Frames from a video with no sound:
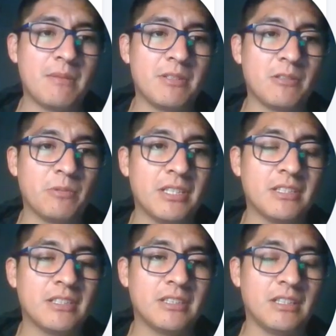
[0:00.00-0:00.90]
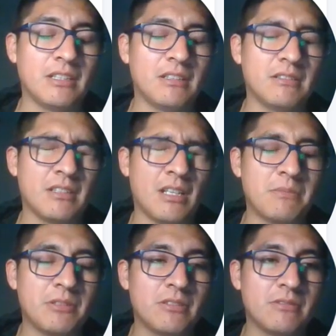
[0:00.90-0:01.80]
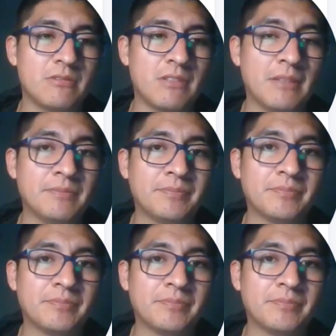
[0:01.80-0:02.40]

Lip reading: every week, in every run.